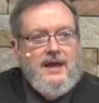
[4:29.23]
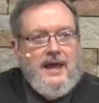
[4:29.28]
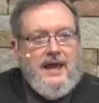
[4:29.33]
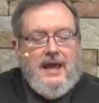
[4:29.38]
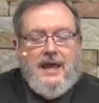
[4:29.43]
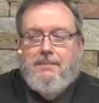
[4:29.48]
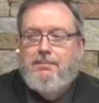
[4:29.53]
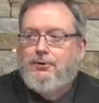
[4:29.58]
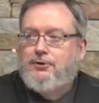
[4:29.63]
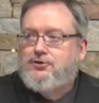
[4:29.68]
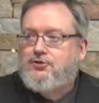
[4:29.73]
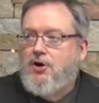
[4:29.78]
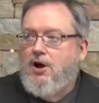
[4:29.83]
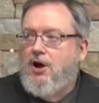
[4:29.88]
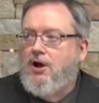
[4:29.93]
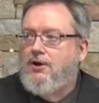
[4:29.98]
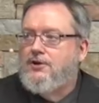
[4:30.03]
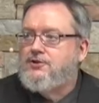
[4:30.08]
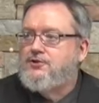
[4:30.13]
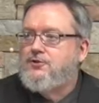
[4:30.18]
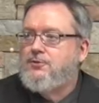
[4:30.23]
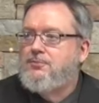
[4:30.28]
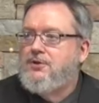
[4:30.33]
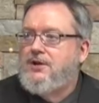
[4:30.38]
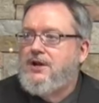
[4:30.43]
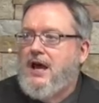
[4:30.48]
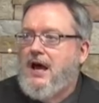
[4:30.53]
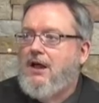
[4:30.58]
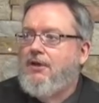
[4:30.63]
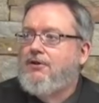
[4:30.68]
Abel draws from the
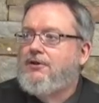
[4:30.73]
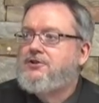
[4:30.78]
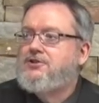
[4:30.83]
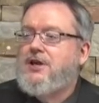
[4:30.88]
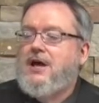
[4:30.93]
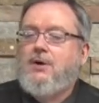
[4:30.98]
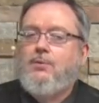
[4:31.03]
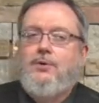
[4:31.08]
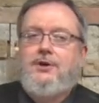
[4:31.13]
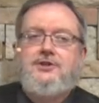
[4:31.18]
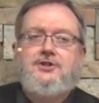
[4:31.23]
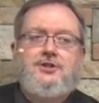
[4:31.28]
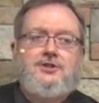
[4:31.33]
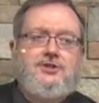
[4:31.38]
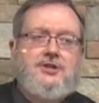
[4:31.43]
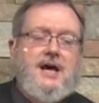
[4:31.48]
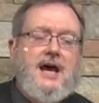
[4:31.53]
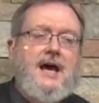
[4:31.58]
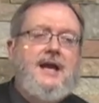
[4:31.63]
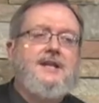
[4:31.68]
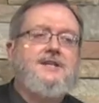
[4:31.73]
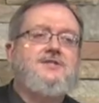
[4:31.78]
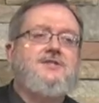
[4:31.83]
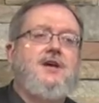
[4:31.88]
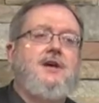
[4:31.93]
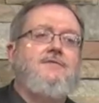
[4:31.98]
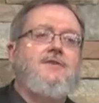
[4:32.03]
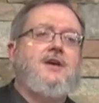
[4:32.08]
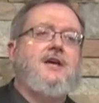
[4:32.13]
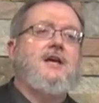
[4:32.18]
knowledge that which is God is
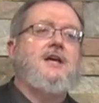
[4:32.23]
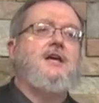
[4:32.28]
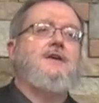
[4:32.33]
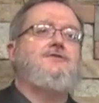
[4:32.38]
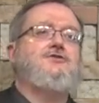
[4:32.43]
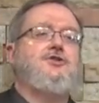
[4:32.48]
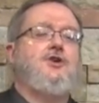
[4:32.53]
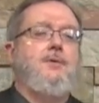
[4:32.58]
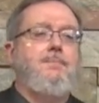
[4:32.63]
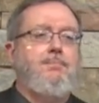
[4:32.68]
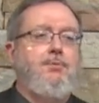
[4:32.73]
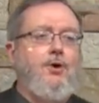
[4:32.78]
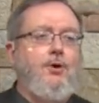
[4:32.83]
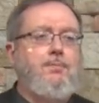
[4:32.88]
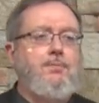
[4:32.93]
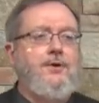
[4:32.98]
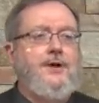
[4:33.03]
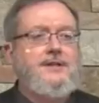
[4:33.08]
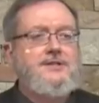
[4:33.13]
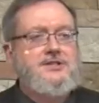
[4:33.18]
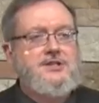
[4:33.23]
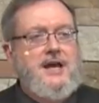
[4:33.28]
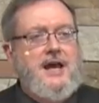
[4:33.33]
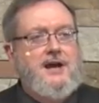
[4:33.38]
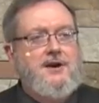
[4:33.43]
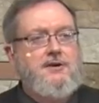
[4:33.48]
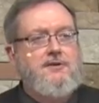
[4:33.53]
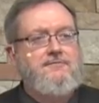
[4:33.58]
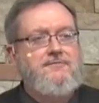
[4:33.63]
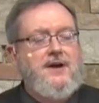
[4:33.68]
giving and gives the appropriate
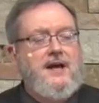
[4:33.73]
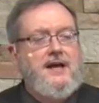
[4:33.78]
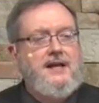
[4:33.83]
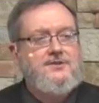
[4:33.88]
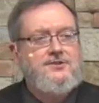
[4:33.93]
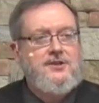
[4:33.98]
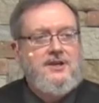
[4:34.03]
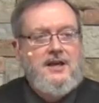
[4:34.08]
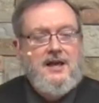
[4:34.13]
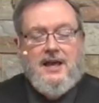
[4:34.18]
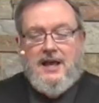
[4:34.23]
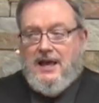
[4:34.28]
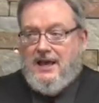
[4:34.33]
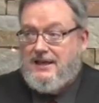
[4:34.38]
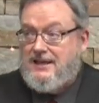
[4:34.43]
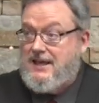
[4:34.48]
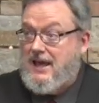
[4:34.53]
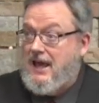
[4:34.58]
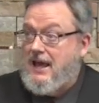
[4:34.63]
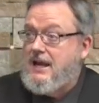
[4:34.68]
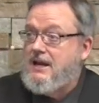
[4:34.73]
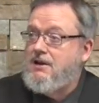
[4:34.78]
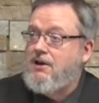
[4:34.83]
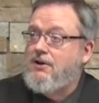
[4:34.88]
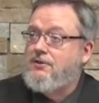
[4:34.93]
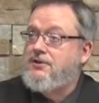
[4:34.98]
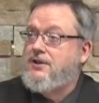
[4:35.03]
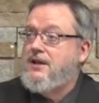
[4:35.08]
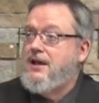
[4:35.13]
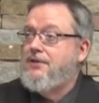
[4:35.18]
sacrifice. Cain,
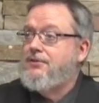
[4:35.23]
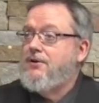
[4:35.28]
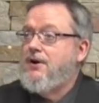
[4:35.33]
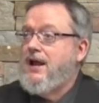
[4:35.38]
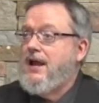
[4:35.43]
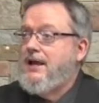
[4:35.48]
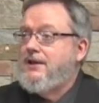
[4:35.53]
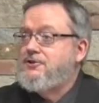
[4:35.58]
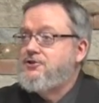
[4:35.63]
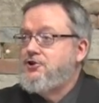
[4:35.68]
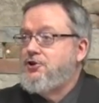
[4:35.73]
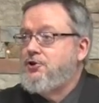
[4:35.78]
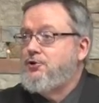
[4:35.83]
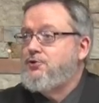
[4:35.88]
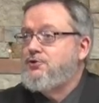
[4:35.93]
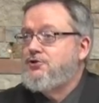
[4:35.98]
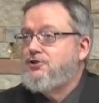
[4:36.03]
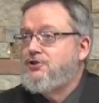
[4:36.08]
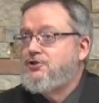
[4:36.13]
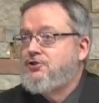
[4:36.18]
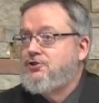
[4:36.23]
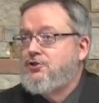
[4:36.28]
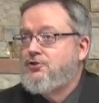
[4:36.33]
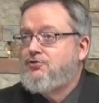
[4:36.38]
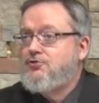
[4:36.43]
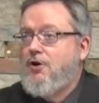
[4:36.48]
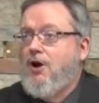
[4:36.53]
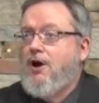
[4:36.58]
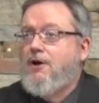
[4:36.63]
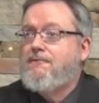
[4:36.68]
on the other hand, chooses to
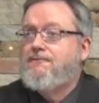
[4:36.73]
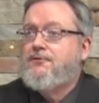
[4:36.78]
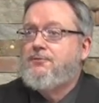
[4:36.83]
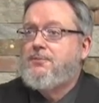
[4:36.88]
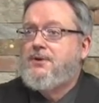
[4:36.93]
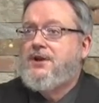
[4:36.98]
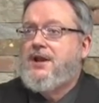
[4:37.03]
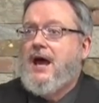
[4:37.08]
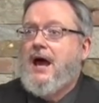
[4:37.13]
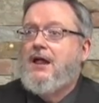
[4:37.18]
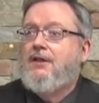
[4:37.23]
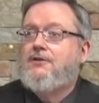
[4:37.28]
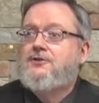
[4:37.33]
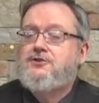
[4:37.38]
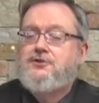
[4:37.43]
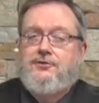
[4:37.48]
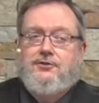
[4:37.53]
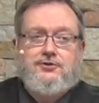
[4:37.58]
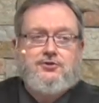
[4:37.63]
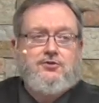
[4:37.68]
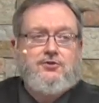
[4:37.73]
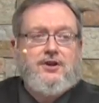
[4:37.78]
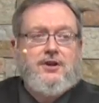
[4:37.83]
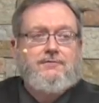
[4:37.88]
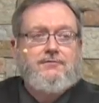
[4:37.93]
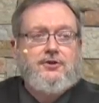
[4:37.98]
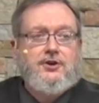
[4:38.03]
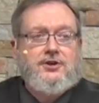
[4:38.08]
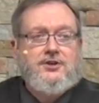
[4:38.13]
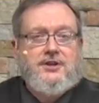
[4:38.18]
draw from the knowledge of the tree
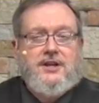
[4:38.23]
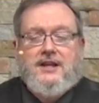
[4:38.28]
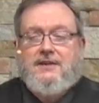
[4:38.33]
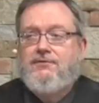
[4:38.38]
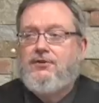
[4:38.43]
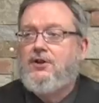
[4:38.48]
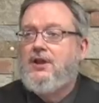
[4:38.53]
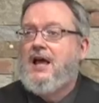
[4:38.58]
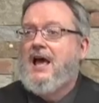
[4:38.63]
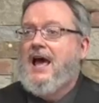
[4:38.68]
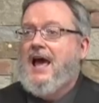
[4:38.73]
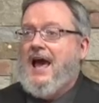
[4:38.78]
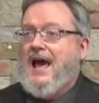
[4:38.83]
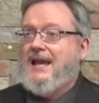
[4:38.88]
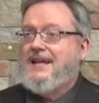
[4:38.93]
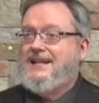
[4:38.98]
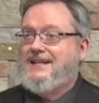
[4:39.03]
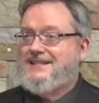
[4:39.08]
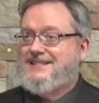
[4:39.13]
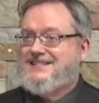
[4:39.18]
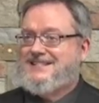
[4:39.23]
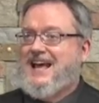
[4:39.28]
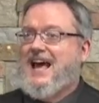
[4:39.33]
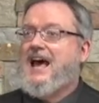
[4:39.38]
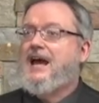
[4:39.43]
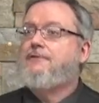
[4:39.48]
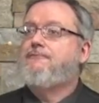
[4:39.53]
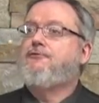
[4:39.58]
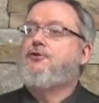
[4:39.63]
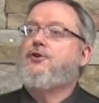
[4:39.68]
of good and evil and
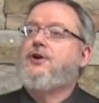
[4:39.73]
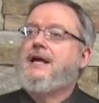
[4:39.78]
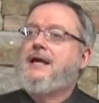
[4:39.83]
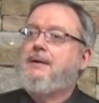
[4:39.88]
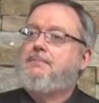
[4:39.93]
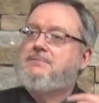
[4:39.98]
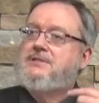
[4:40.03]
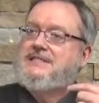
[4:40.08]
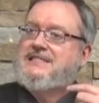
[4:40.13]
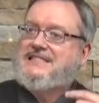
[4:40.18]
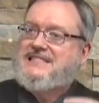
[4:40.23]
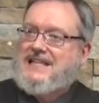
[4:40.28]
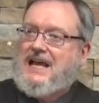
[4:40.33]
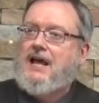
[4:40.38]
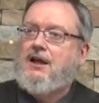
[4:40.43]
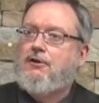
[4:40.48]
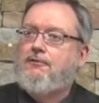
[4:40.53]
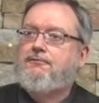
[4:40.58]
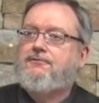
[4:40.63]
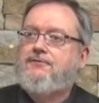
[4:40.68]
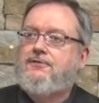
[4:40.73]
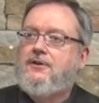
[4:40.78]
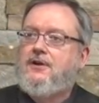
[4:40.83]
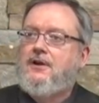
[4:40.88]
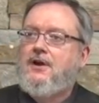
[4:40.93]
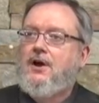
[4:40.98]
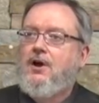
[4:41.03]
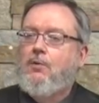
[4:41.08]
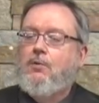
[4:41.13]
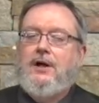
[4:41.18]
decide for himself
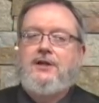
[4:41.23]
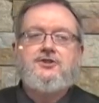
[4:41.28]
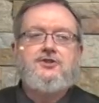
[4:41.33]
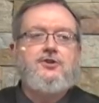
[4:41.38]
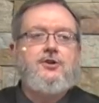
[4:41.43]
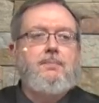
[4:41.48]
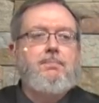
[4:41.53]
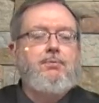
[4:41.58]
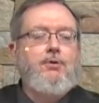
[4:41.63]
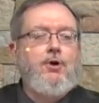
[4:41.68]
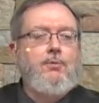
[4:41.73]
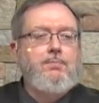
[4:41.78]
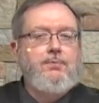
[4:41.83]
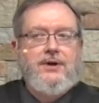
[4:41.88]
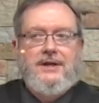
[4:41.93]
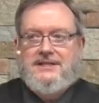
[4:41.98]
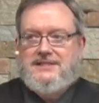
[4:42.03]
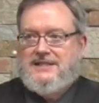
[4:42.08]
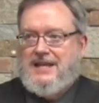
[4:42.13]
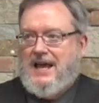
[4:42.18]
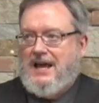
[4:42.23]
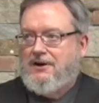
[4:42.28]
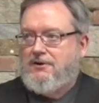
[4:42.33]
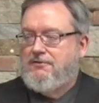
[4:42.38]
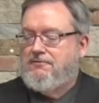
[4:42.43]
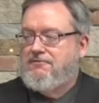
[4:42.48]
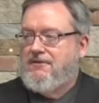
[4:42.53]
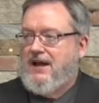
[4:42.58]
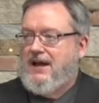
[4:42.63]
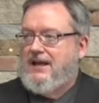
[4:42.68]
what's an appropriate
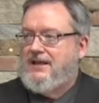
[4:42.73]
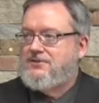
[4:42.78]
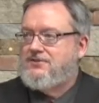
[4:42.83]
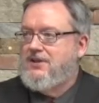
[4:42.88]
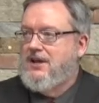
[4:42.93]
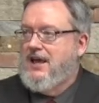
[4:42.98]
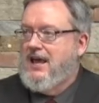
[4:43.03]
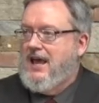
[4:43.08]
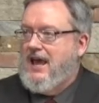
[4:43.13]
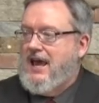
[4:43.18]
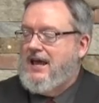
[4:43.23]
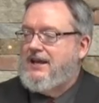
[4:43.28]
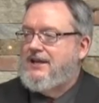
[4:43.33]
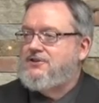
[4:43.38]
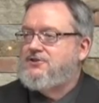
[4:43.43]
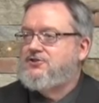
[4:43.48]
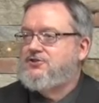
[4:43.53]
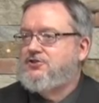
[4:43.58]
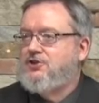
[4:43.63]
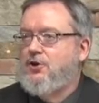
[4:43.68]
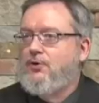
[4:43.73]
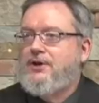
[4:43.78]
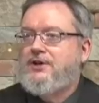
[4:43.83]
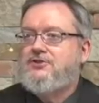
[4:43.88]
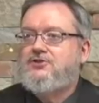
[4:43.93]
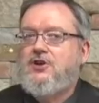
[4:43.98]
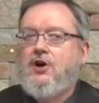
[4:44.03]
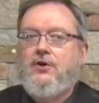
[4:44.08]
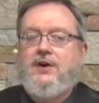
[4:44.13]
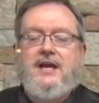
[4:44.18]
sacrifice. And in doing
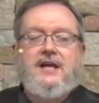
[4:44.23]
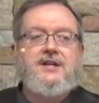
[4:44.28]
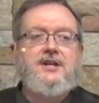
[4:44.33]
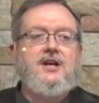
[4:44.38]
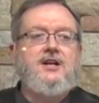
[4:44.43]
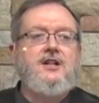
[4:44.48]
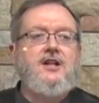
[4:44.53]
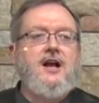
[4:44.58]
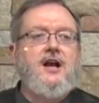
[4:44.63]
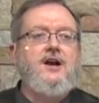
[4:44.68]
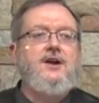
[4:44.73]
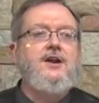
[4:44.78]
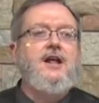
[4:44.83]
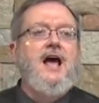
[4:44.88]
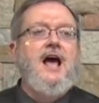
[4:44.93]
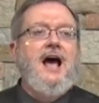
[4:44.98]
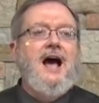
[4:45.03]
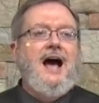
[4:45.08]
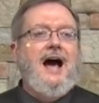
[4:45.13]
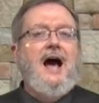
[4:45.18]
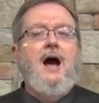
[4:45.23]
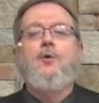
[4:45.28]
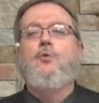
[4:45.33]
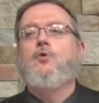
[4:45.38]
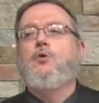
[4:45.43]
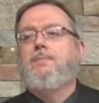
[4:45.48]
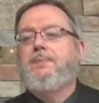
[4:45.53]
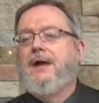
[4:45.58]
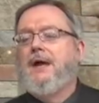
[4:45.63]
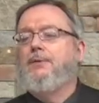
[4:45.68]
so, he declared, I
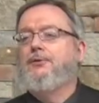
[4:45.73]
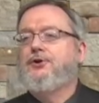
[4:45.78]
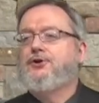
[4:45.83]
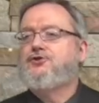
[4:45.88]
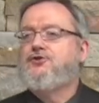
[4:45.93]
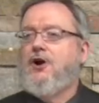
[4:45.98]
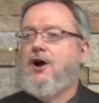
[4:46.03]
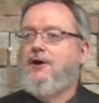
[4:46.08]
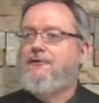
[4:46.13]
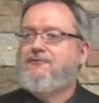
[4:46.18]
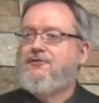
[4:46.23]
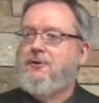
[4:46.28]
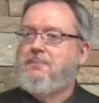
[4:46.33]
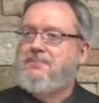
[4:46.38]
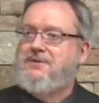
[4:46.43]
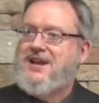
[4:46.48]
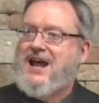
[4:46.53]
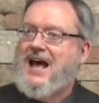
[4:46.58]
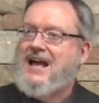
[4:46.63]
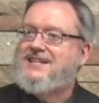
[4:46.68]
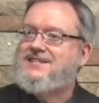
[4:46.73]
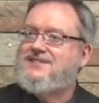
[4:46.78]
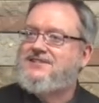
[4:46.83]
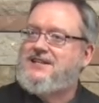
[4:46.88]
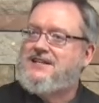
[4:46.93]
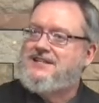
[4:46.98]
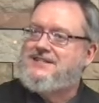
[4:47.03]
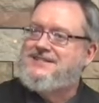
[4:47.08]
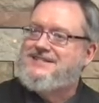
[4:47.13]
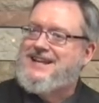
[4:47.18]
will be able to draw from
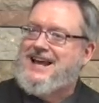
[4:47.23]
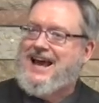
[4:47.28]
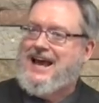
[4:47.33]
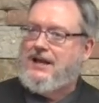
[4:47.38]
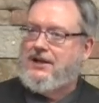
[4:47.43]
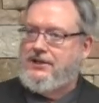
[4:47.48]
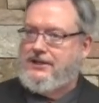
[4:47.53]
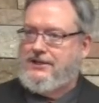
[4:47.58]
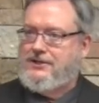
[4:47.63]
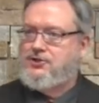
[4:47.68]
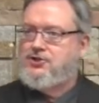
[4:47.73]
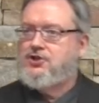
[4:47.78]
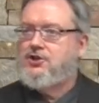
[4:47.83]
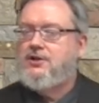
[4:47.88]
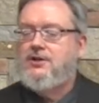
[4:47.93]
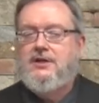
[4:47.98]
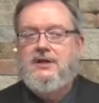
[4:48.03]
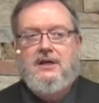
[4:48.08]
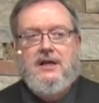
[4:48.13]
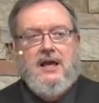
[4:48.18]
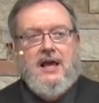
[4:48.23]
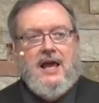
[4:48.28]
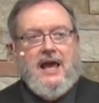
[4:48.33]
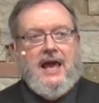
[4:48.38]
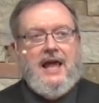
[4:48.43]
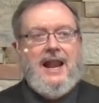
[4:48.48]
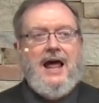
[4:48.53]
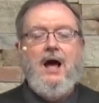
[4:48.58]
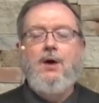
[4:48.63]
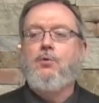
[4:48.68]
Gnostic knowledge,
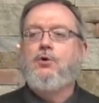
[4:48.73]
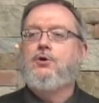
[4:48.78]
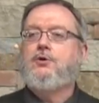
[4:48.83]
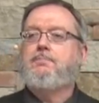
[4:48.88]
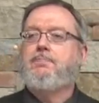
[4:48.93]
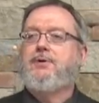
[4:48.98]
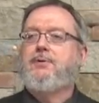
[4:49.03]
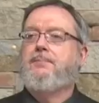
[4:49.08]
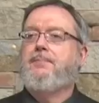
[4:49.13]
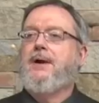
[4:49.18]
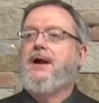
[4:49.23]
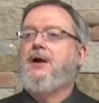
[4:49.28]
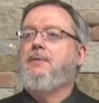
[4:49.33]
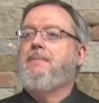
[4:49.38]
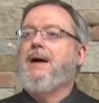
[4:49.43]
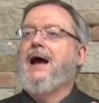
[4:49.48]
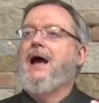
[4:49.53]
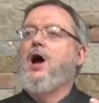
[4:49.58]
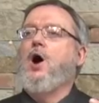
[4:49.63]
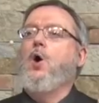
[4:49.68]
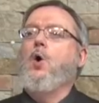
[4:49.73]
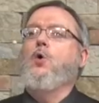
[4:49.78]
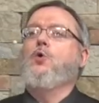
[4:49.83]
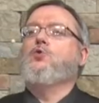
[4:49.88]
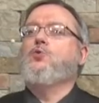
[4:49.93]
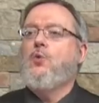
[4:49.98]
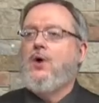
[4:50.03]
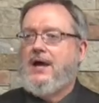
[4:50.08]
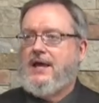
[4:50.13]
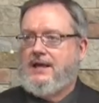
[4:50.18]
and I will prepare my
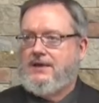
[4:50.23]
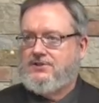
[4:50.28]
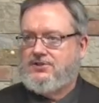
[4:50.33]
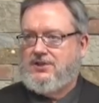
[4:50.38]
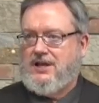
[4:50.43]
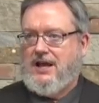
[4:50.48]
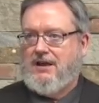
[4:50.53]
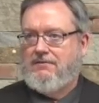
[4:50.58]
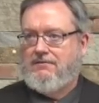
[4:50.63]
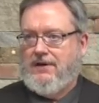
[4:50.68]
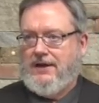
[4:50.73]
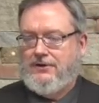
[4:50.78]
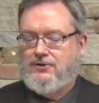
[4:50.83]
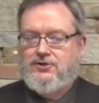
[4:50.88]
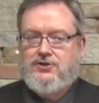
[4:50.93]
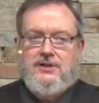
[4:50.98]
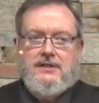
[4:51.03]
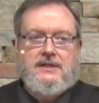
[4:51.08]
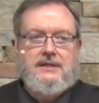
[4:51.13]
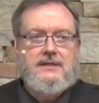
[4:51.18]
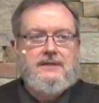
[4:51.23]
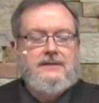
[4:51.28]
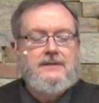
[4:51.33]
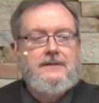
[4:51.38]
own way of salvation.